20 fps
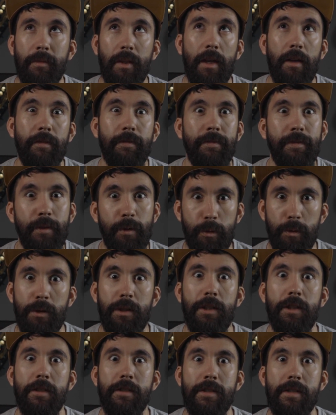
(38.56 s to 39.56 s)
a few
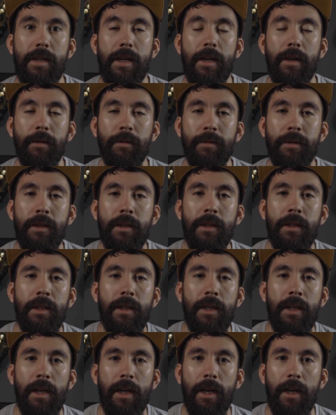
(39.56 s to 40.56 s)
years
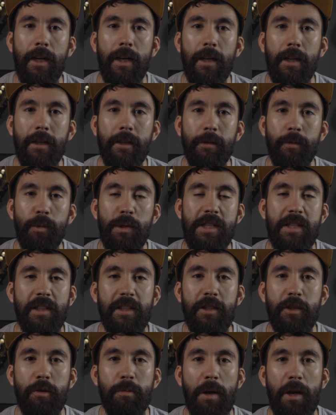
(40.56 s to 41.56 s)
now.
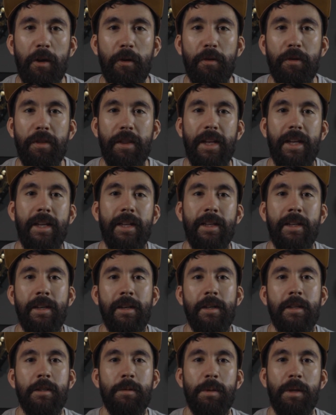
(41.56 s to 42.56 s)
Recently do my own thing.
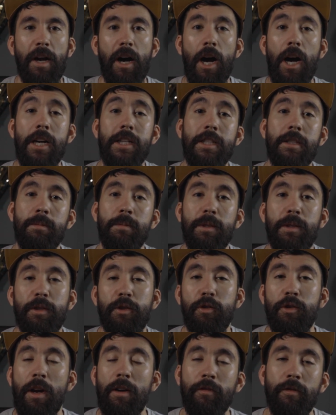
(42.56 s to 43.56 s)
It's been awesome in
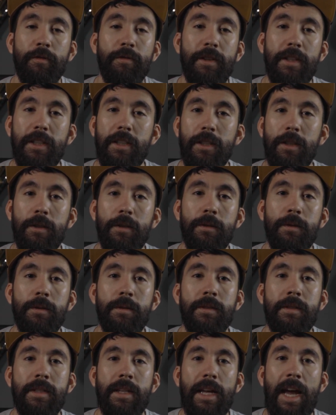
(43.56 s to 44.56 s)
travel
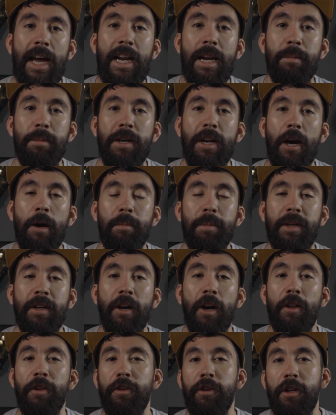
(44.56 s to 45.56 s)
videos, and I've been helping
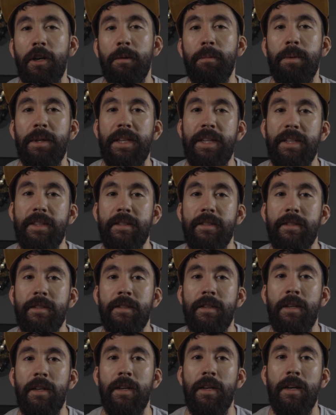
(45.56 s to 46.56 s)
other companies
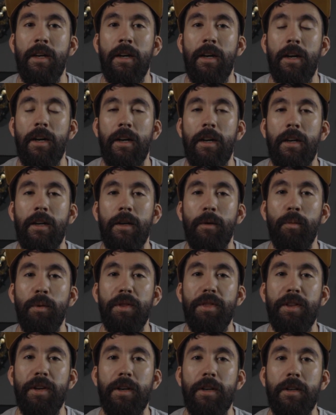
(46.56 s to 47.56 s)

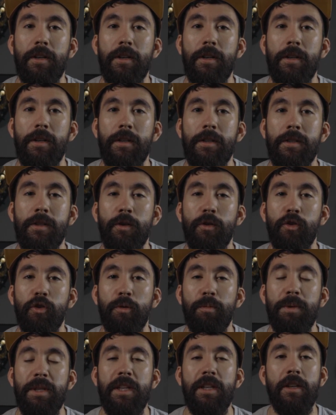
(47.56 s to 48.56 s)
with their
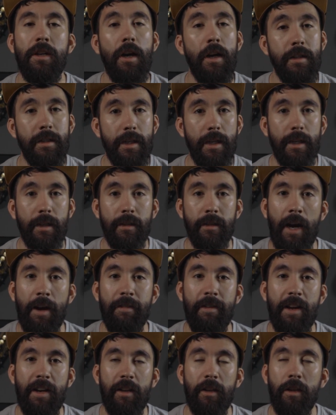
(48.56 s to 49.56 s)
social media content.
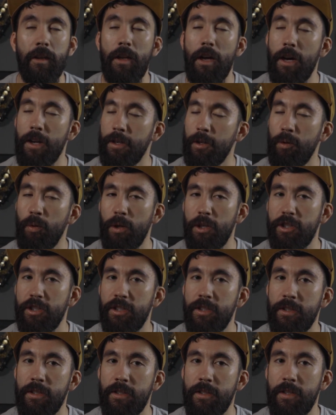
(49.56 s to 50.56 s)
I've had a lot of
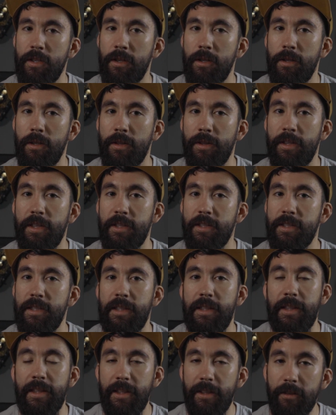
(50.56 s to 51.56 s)
questions. This
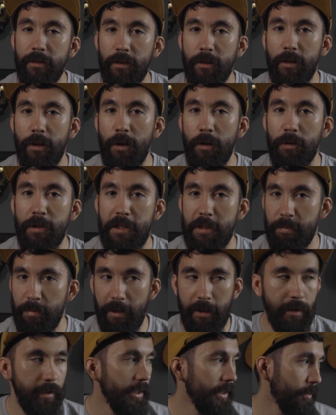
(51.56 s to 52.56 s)
year alone is
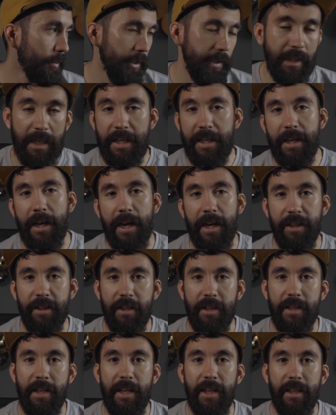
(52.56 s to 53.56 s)
barely, the 9th
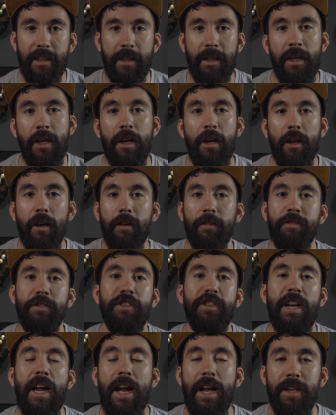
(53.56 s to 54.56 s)
day of
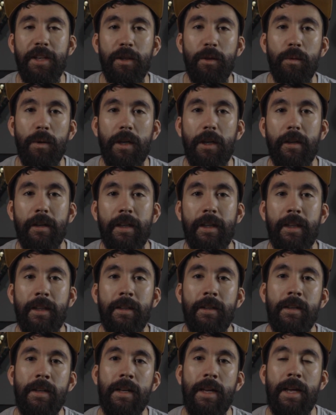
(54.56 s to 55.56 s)
January.
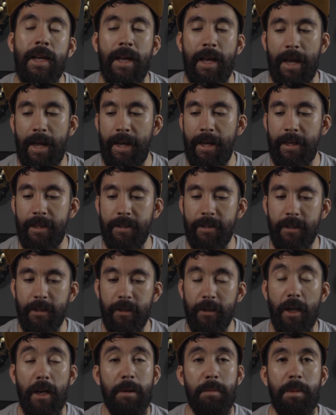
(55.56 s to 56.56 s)
And a
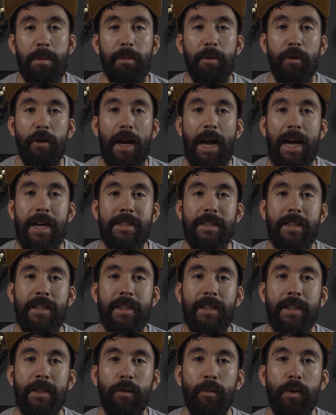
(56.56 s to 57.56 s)
lot of people are
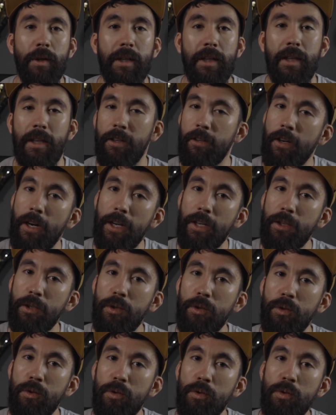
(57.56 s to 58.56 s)
asking what gear I
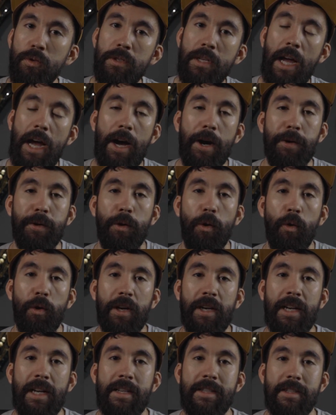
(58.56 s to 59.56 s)
use, how to
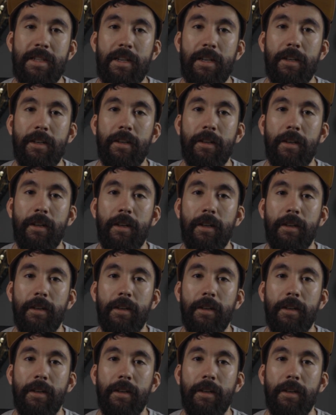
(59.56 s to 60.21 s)
organize their